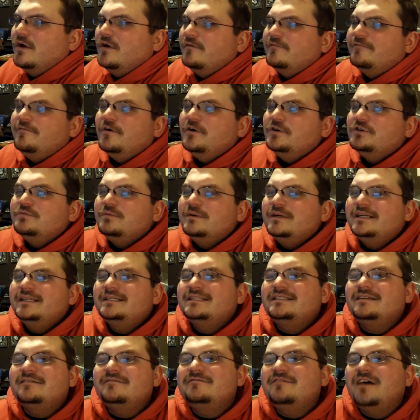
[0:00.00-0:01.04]
First one
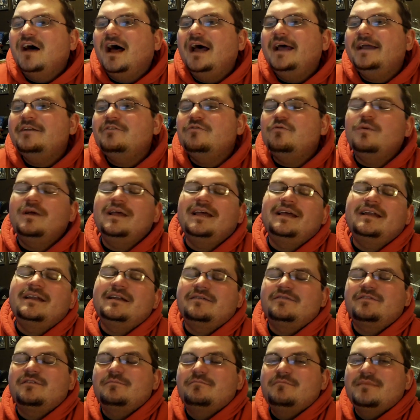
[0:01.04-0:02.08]
is Divine Wind
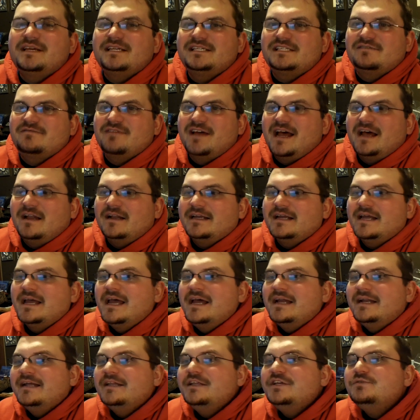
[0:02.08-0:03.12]
of the Mist Valley.
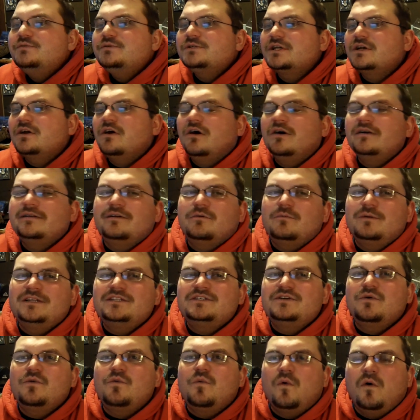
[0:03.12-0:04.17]
Now, this was a card that
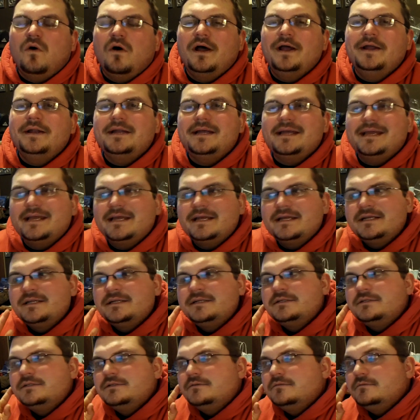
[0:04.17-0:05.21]
went to 1
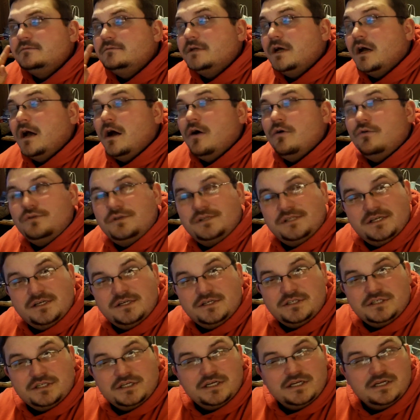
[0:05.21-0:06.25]
in the
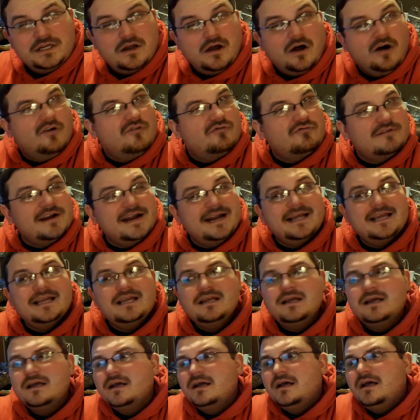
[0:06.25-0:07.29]
OCG
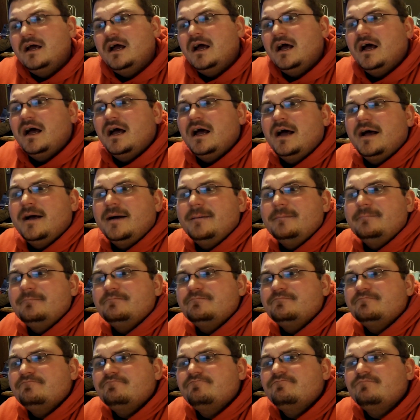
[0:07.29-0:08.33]
already.
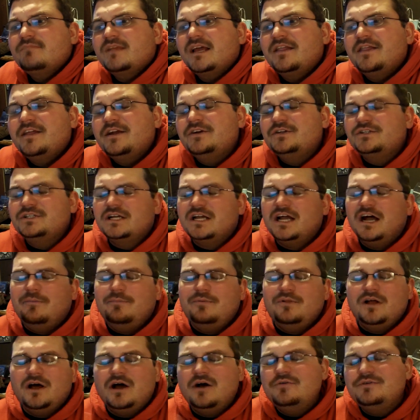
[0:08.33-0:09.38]
There's a
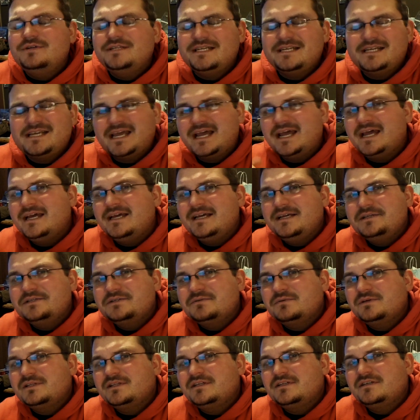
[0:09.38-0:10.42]
couple of
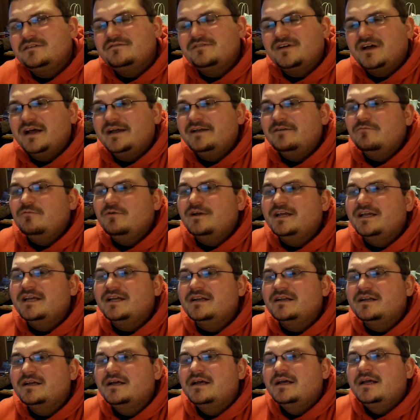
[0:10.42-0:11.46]
OTKs with the Divine
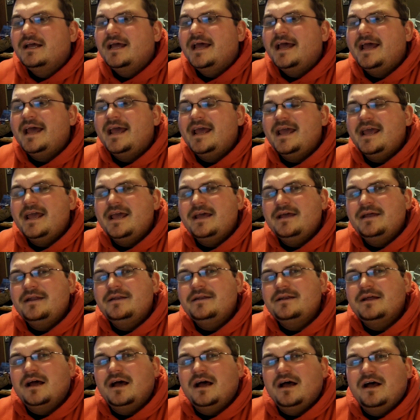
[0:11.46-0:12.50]
Wind
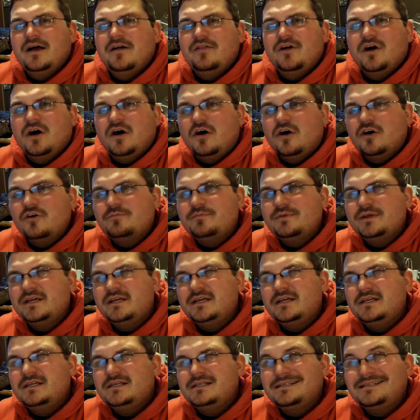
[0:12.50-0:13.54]
and the
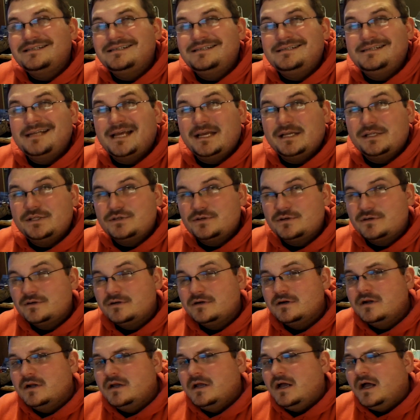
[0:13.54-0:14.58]
Harpy's
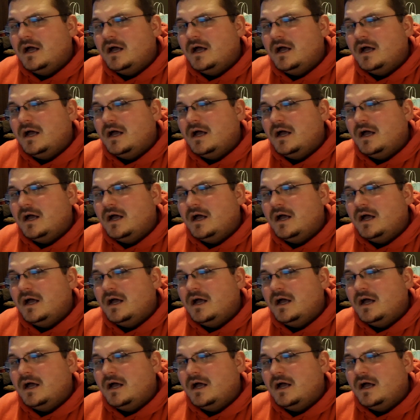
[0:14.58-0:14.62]
Dancer.